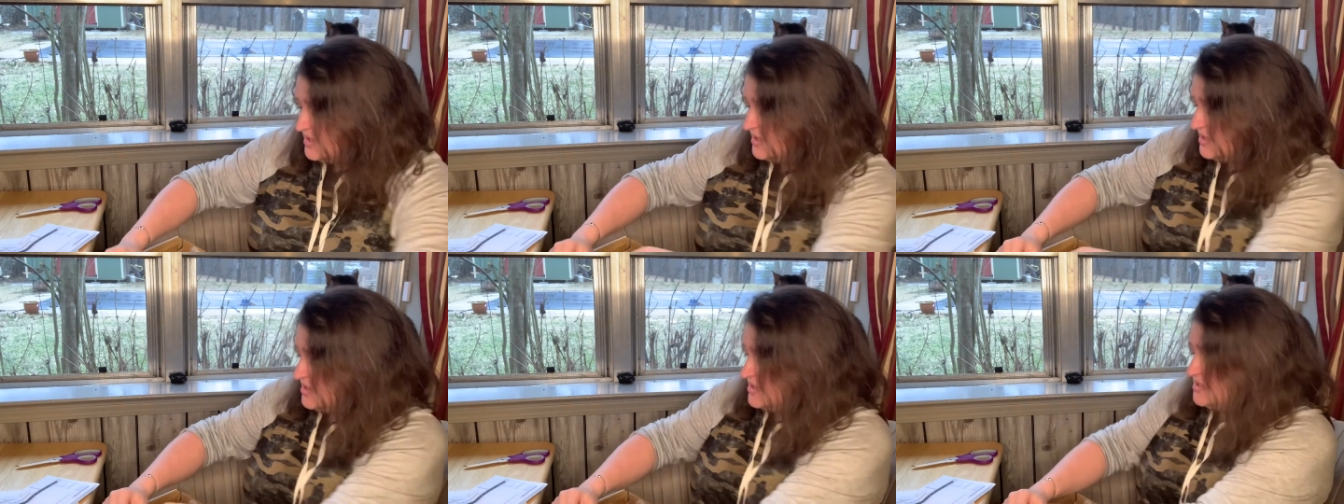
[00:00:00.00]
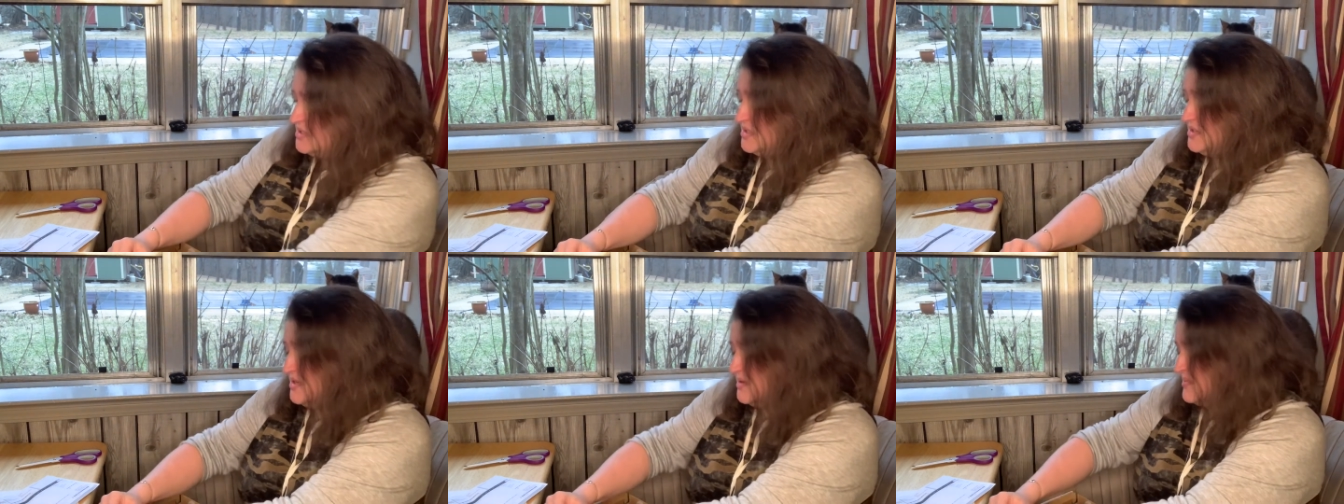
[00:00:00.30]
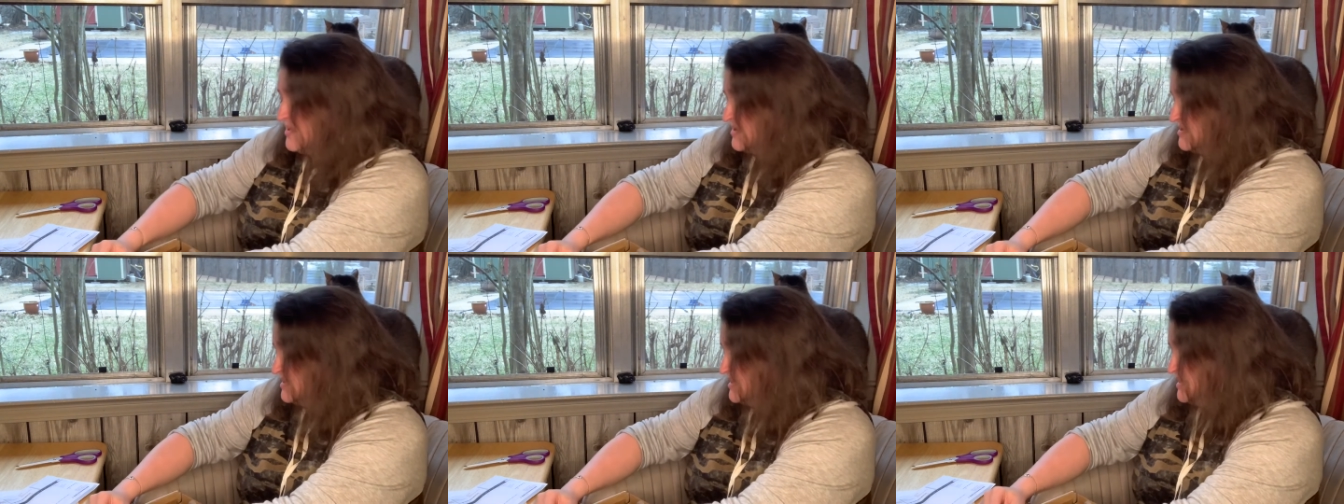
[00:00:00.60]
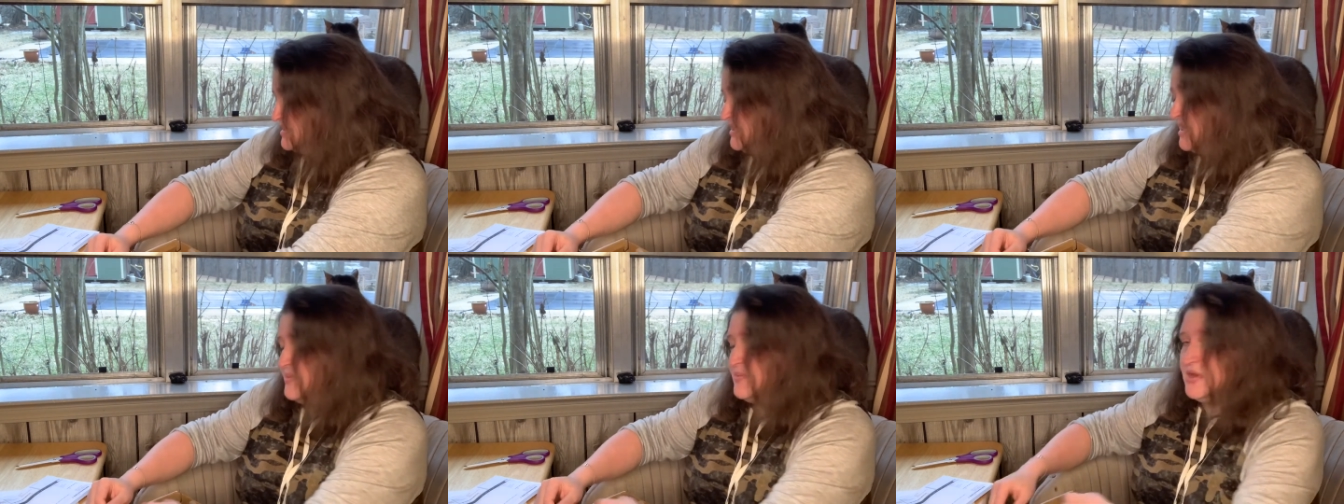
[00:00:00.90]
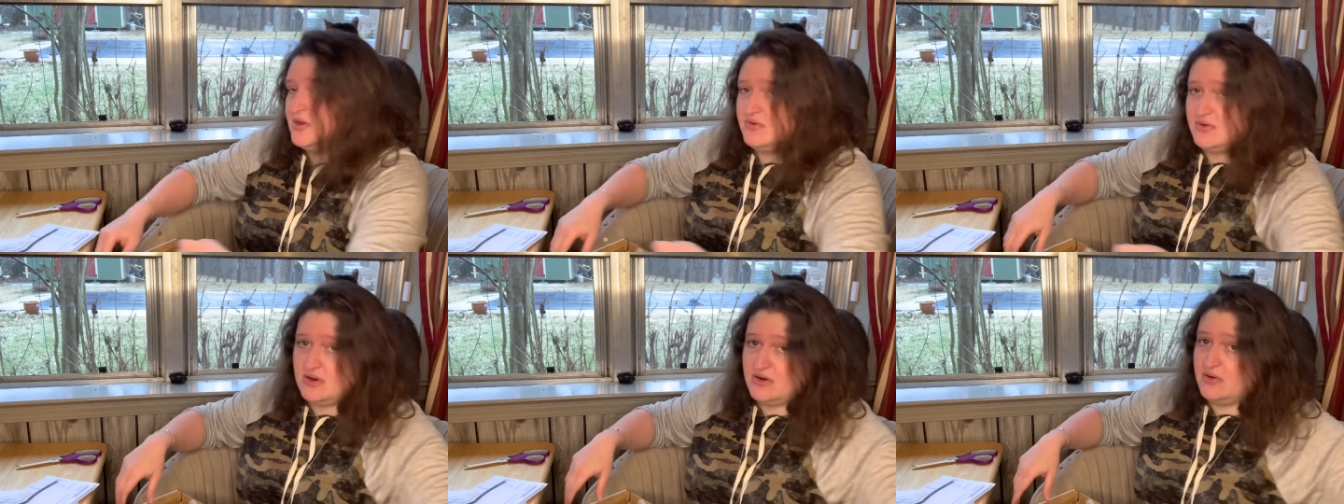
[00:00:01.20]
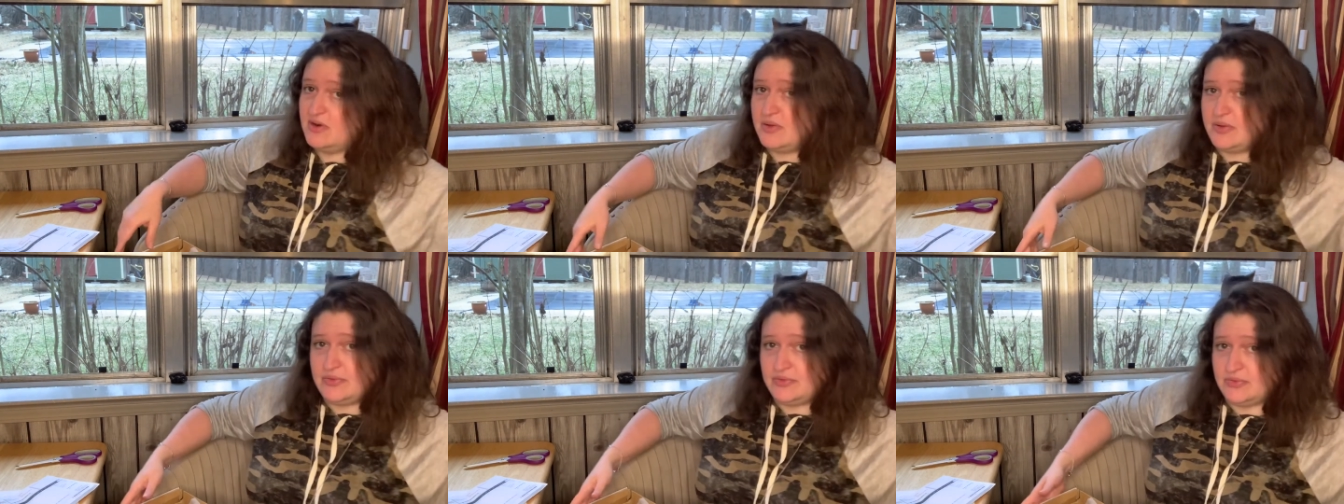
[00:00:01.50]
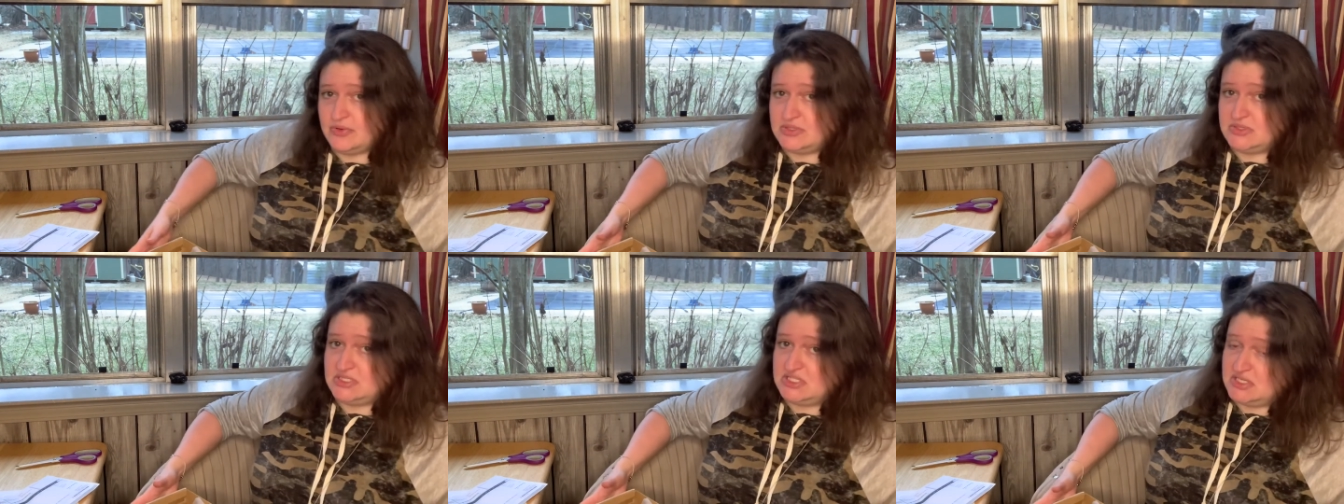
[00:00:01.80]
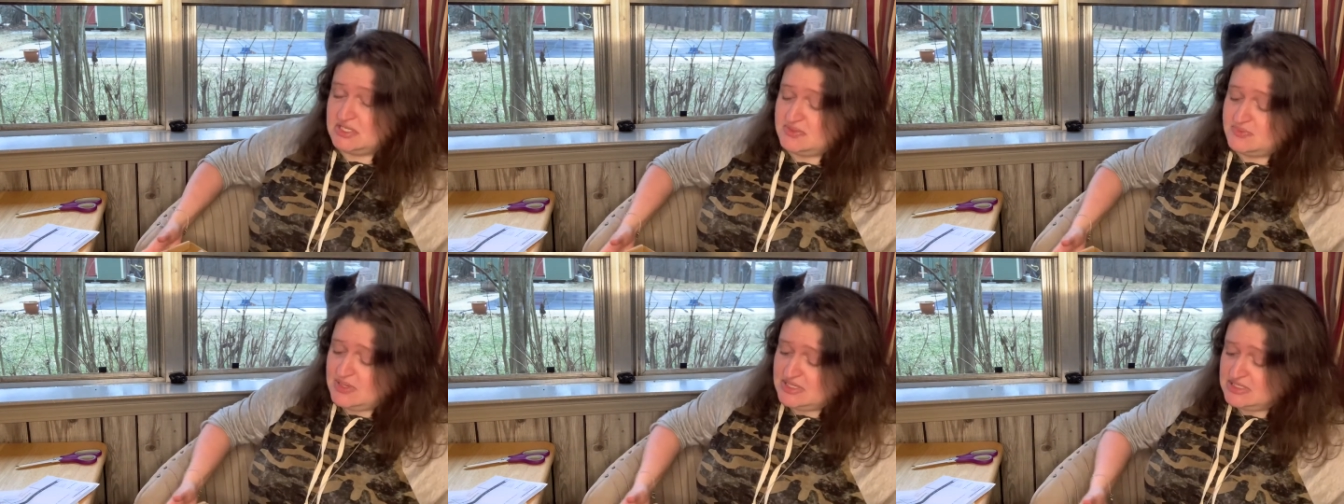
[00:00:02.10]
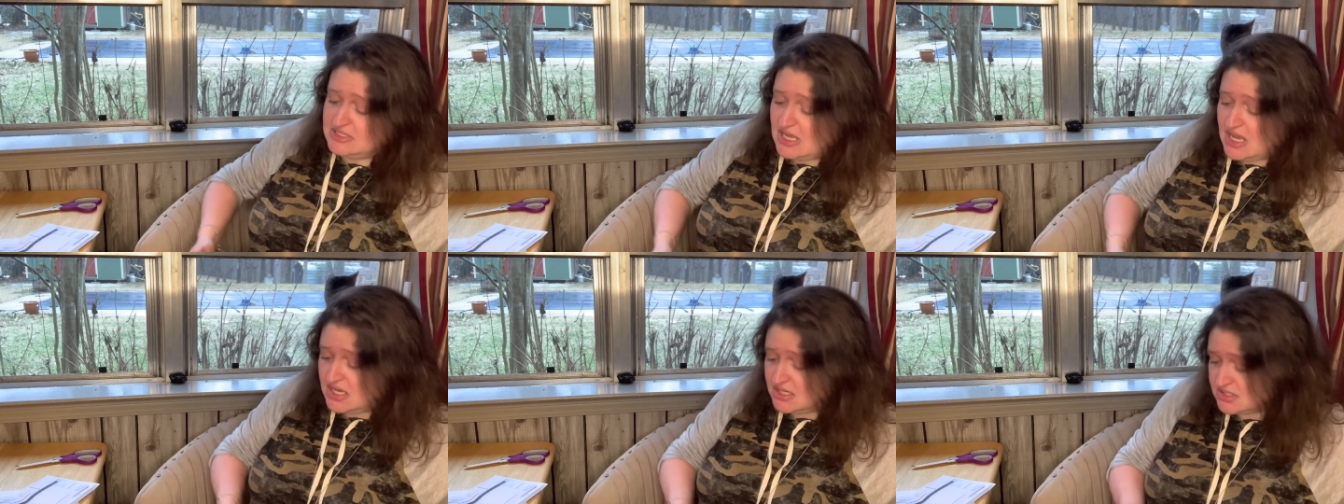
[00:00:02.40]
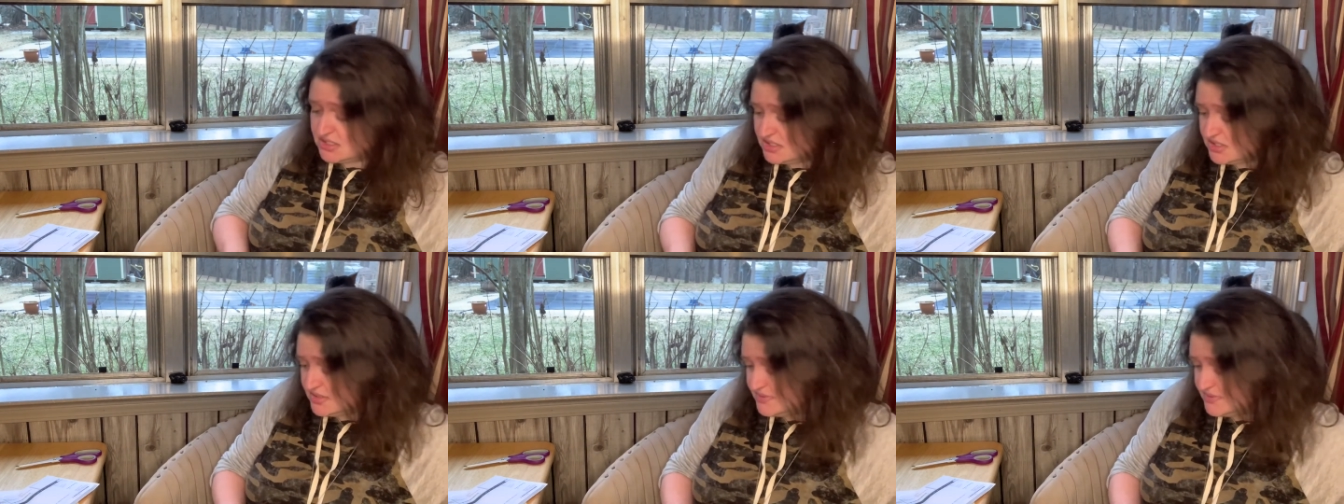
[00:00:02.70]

considering most of the time I run around with just my socks.